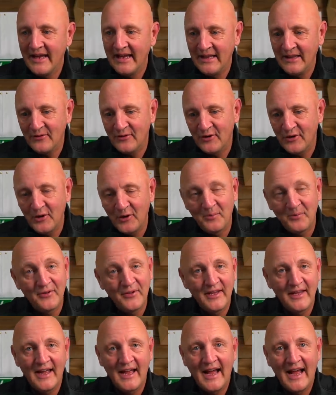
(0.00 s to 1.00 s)
interpret
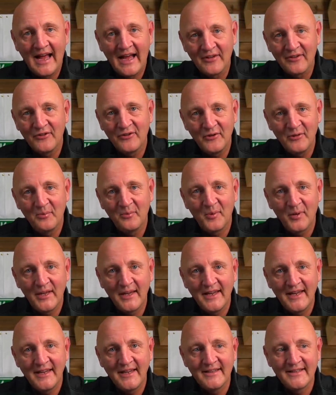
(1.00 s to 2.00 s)
it as you
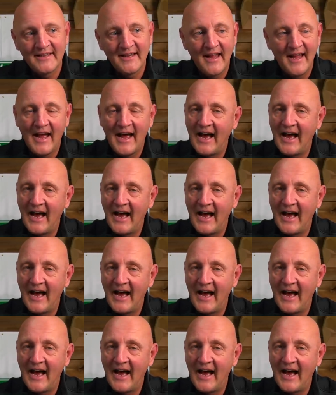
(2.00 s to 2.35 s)
please,